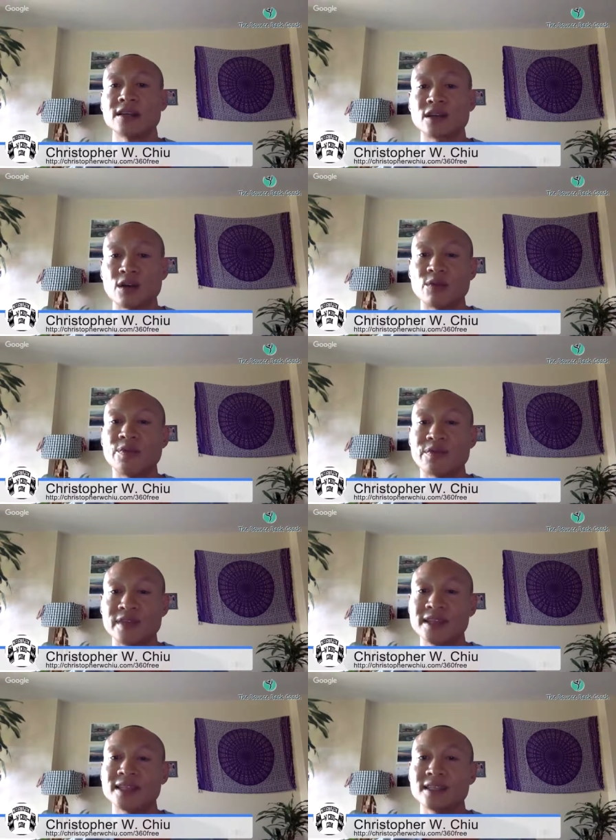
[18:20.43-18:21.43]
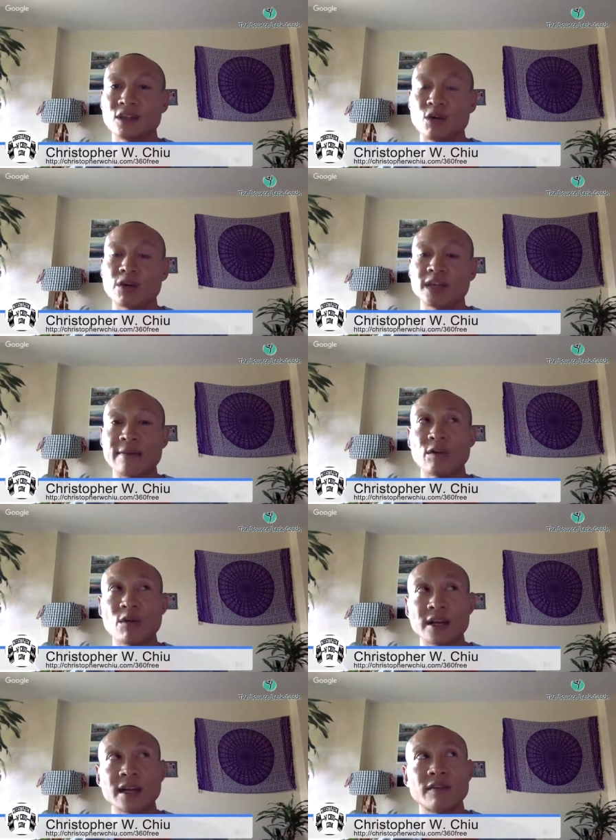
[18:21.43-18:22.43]
So this is the course. I've been
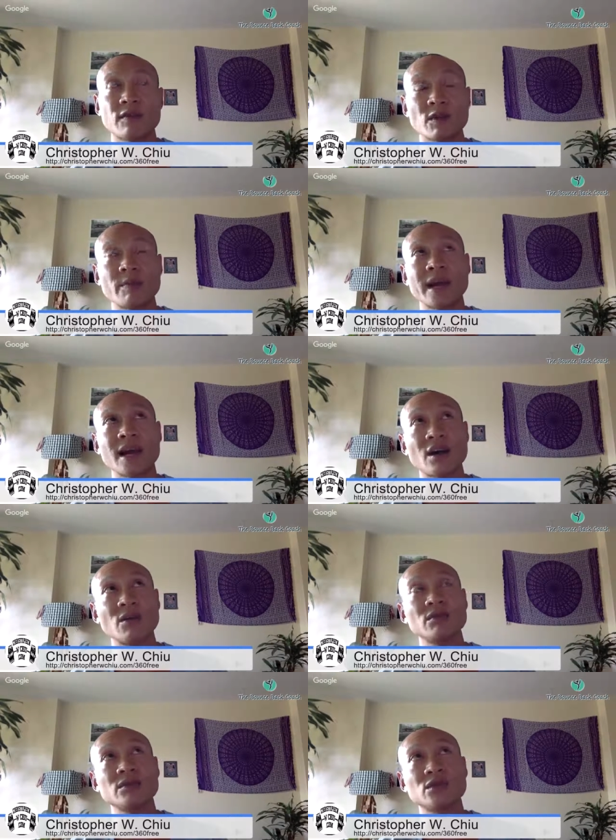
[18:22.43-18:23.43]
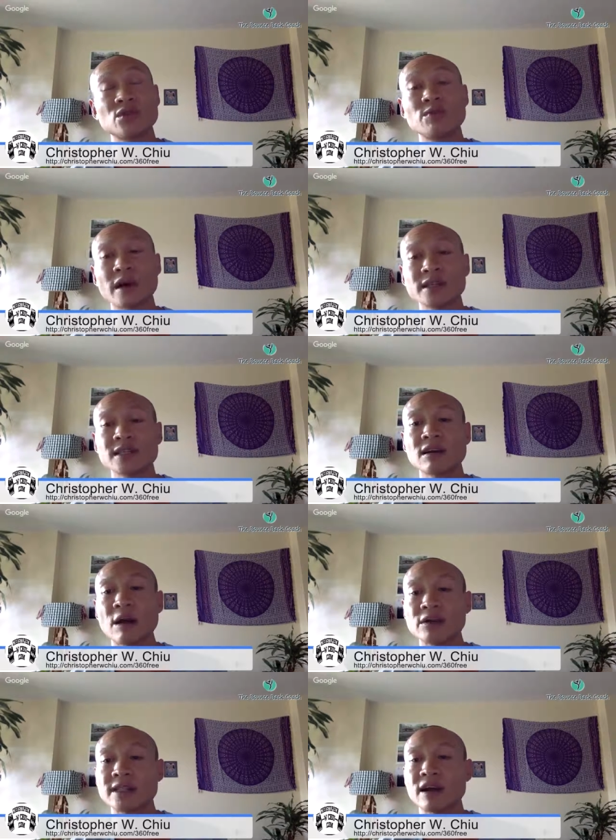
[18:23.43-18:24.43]
working on it for about two months now.
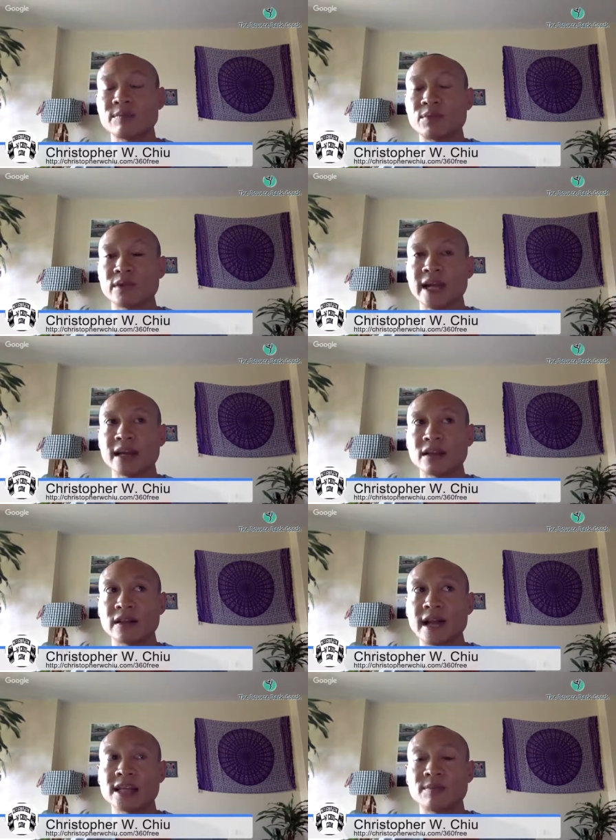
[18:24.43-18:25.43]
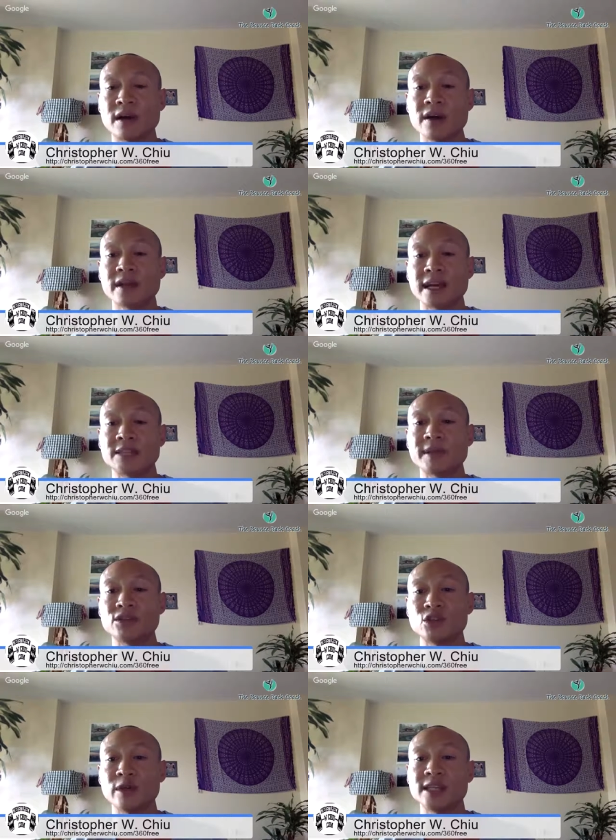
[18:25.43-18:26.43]
I was down in Phuket last month, and I
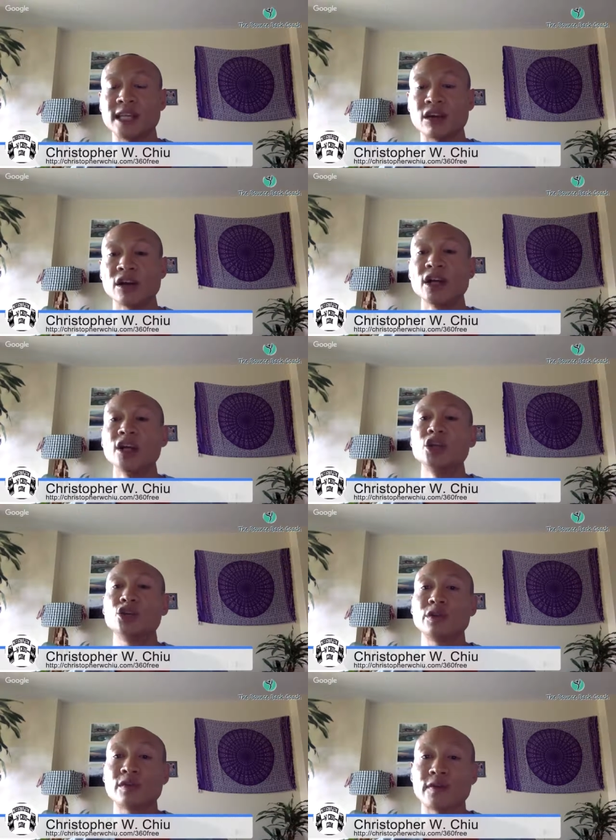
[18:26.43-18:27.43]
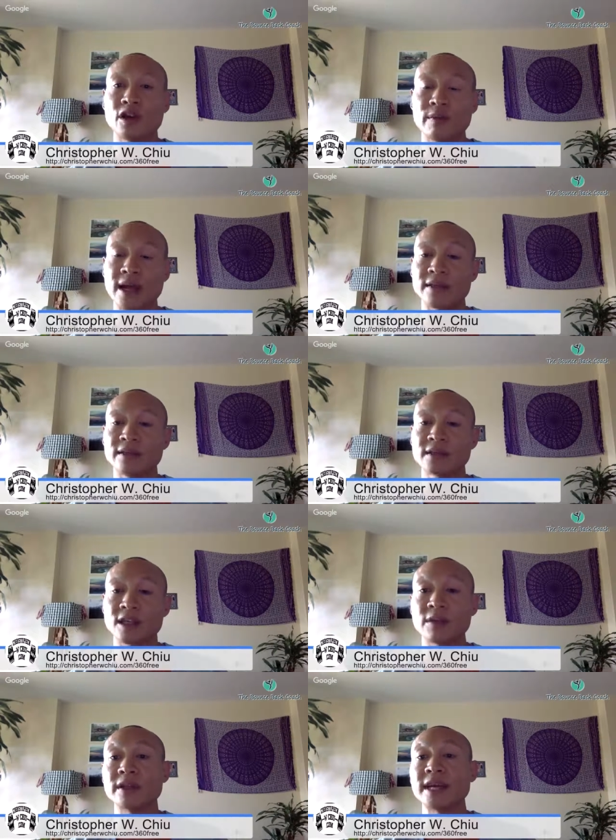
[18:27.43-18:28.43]
spent two weeks there shooting film at
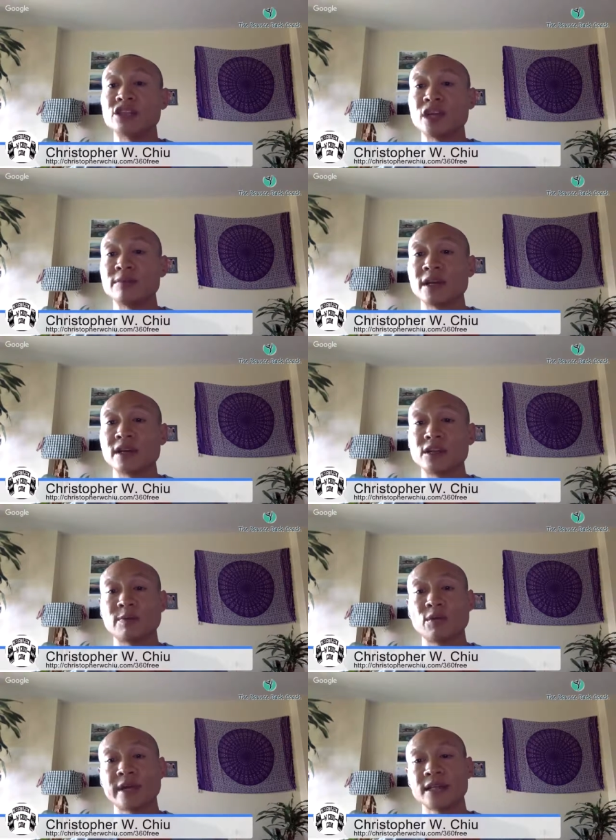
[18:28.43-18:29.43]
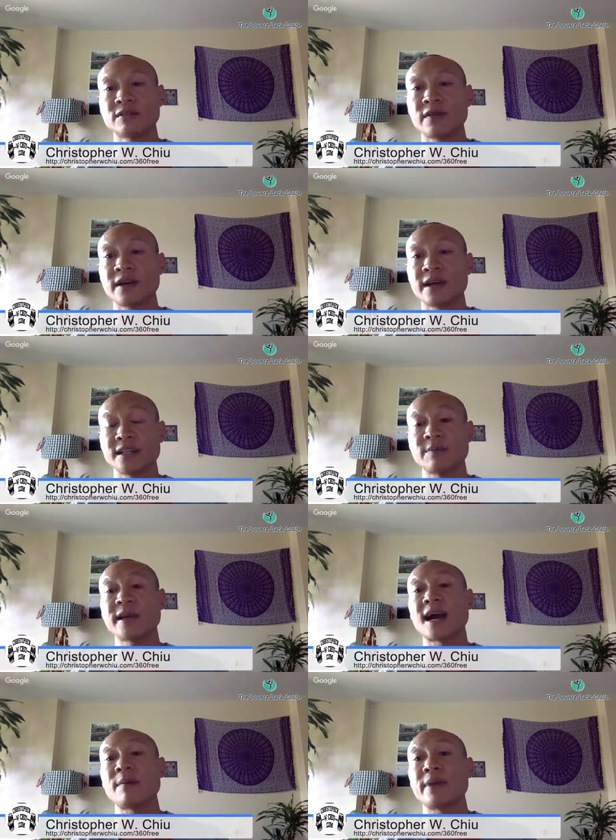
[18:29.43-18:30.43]
some of the nice gyms there because Phuket's a very, it's a
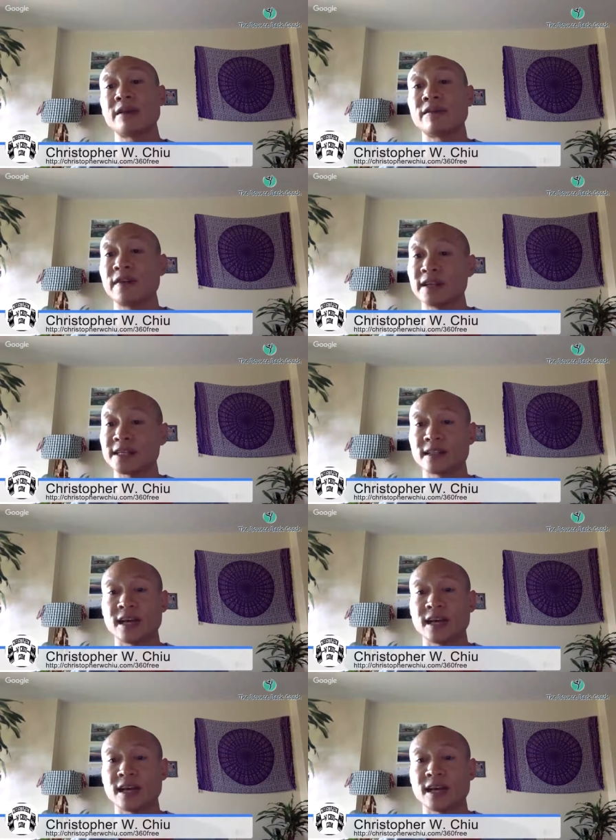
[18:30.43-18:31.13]
big hotbed of fitness.